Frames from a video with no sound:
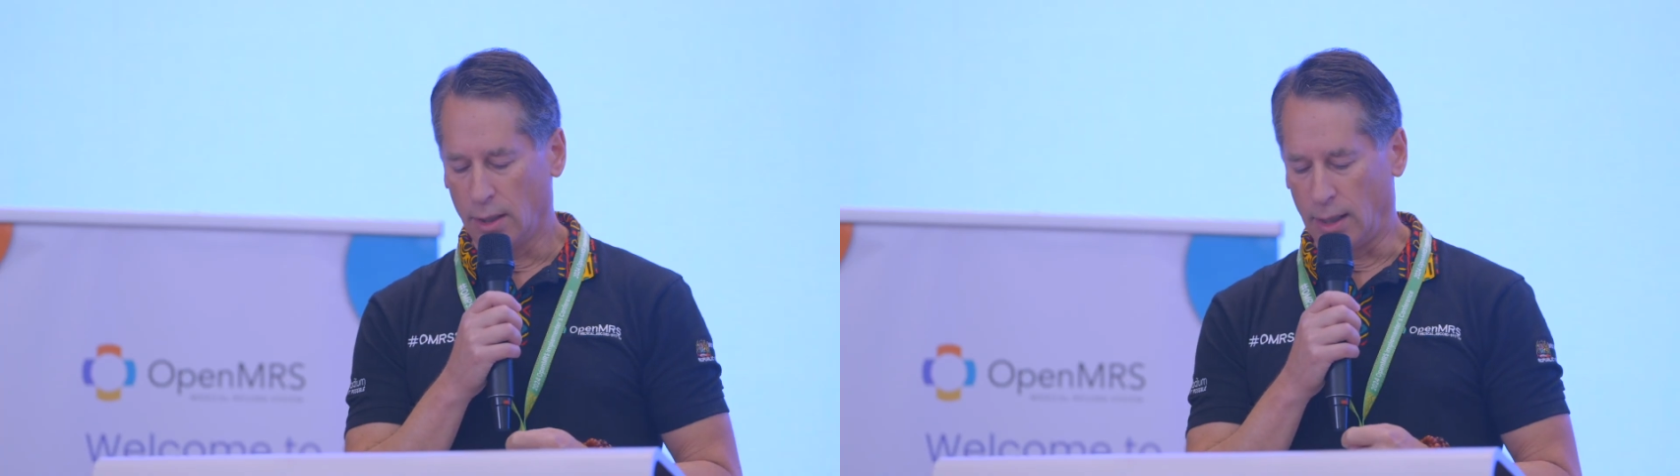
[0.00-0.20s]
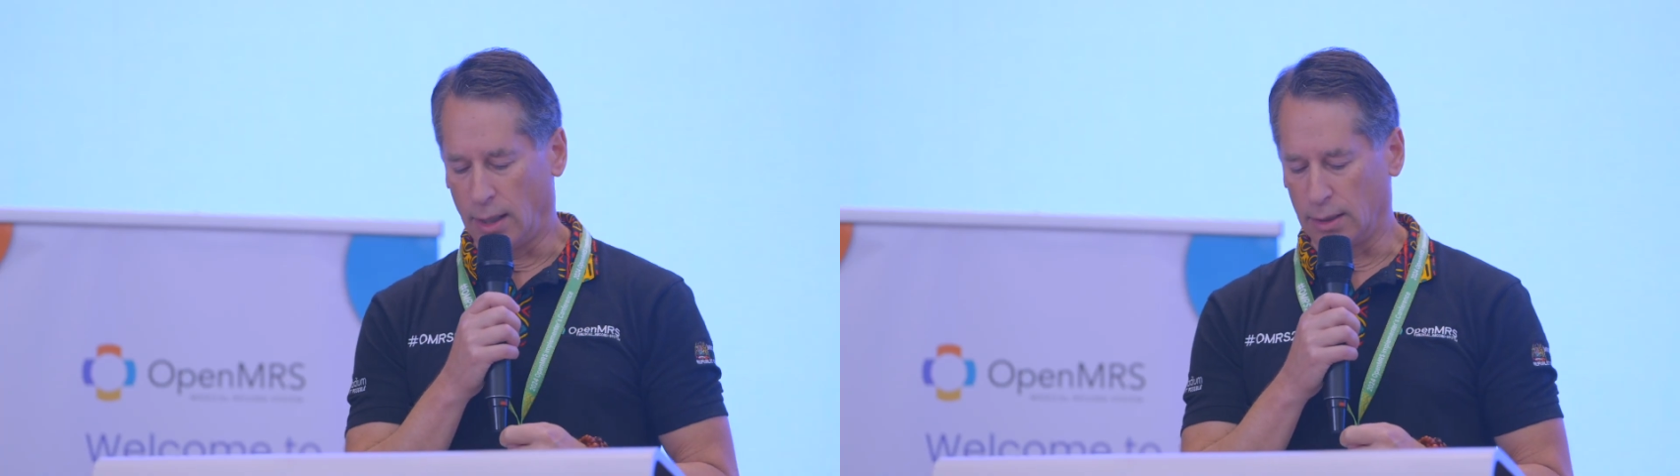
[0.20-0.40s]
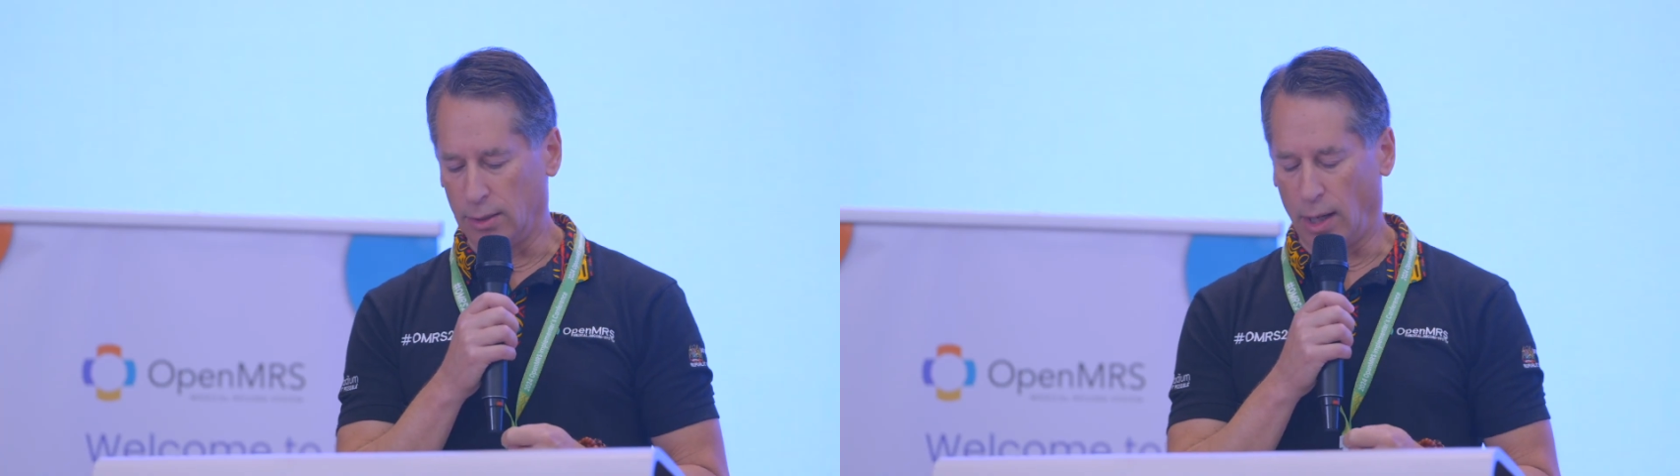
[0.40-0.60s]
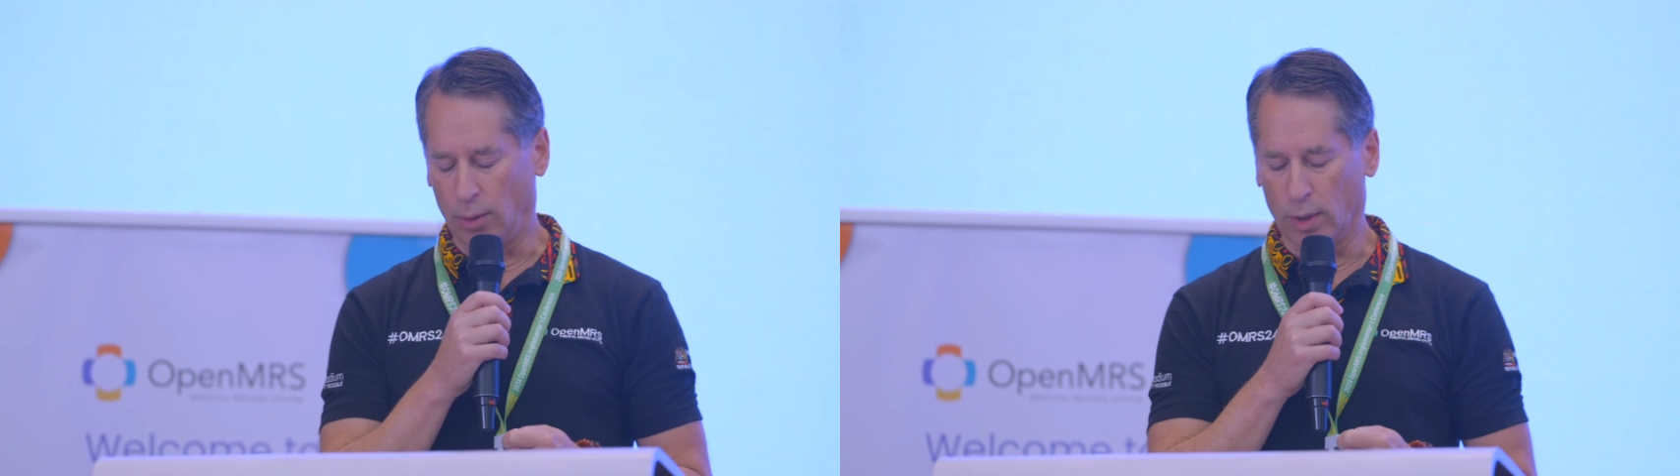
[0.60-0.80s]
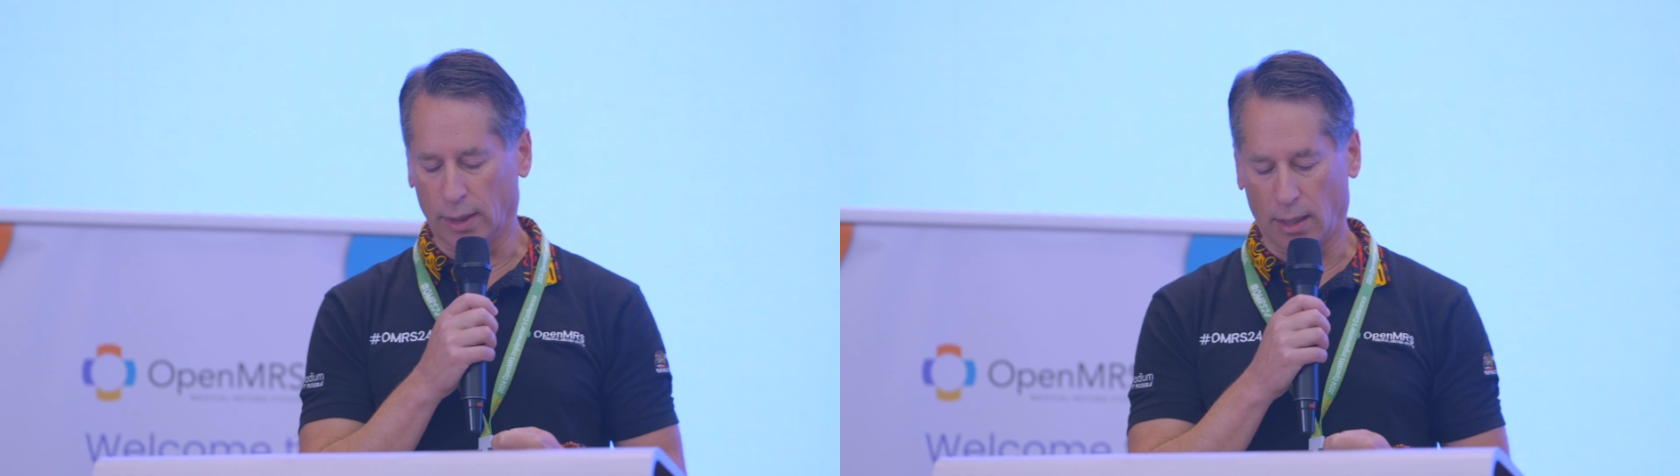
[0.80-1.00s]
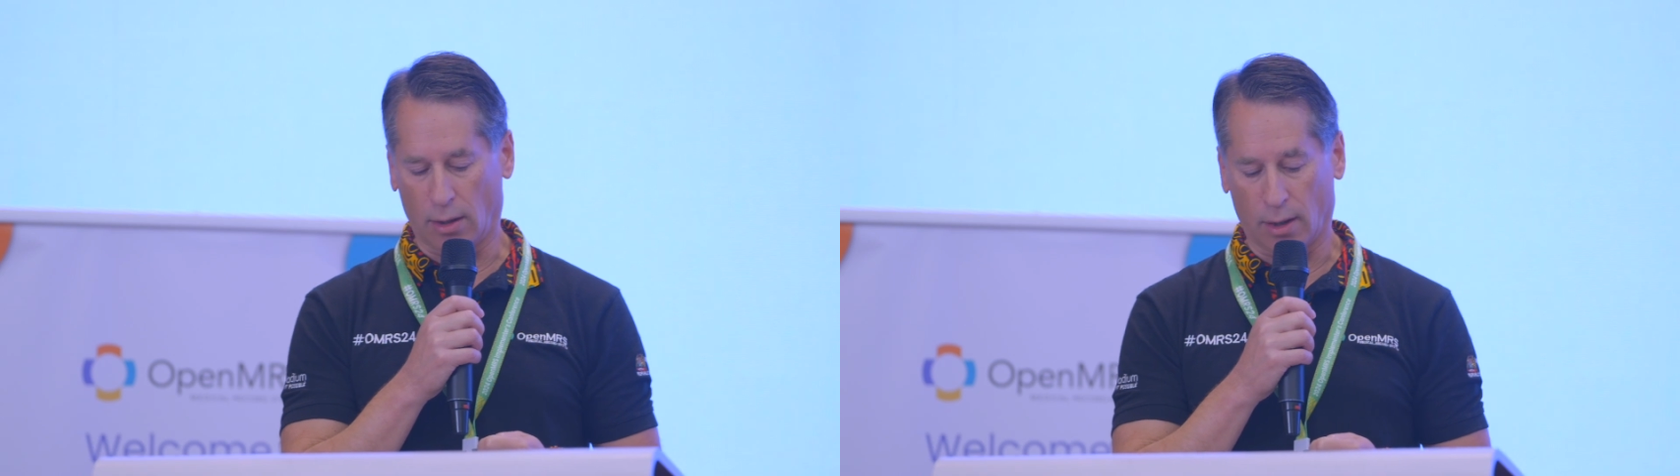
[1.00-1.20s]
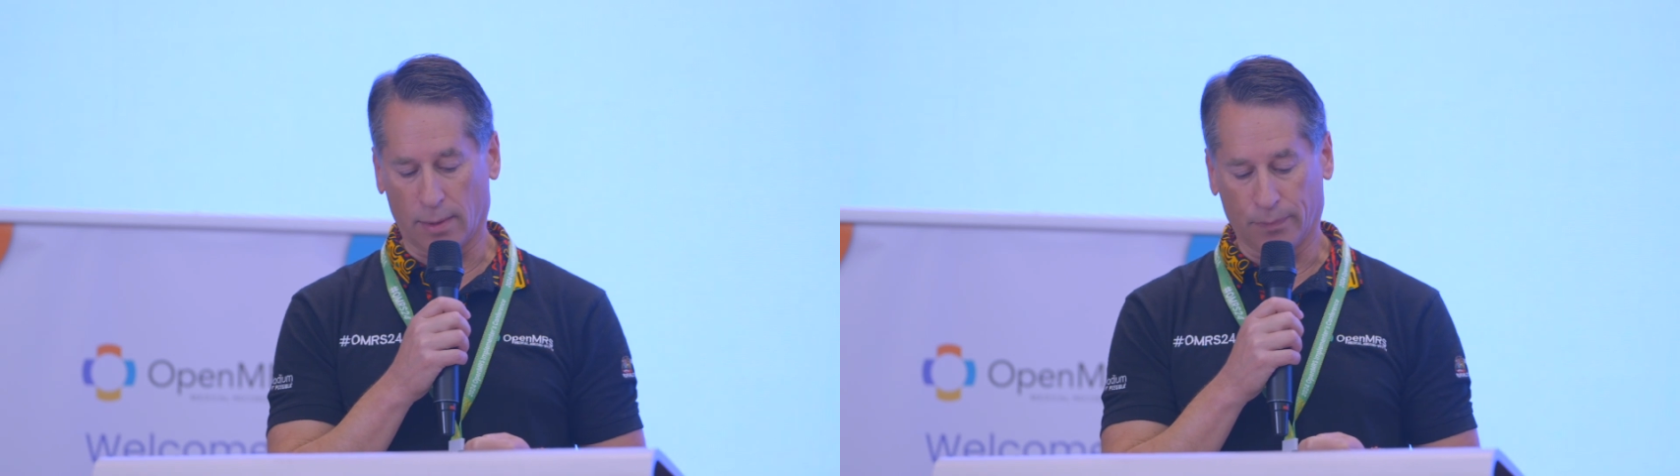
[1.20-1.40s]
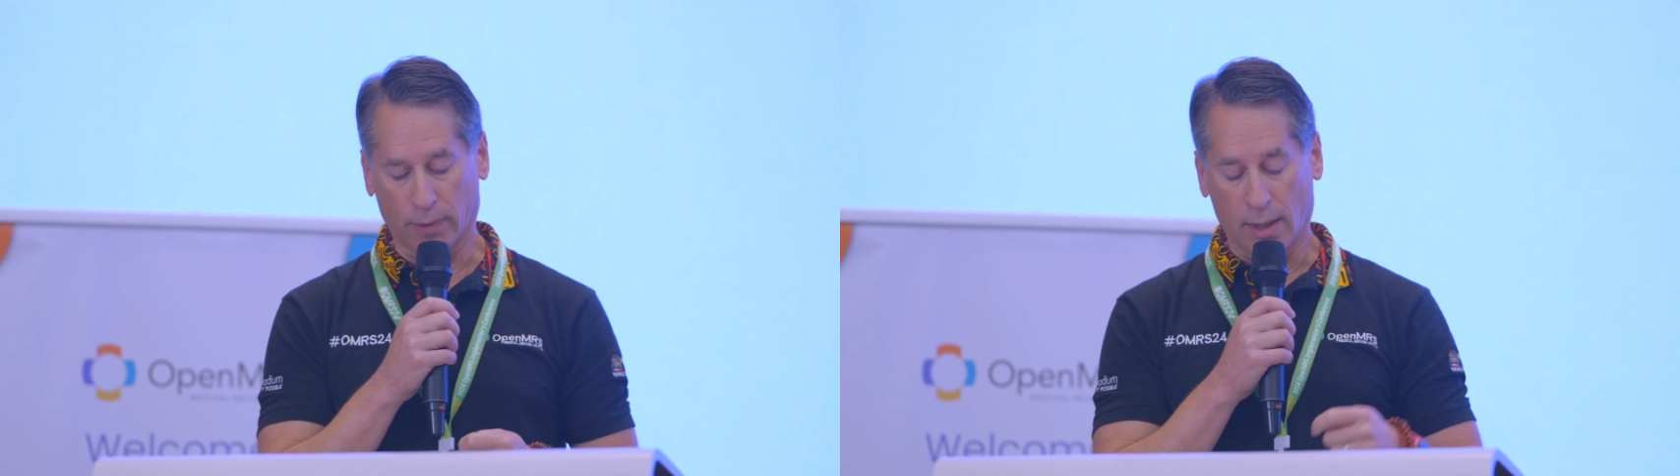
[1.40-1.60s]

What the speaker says: and what they are.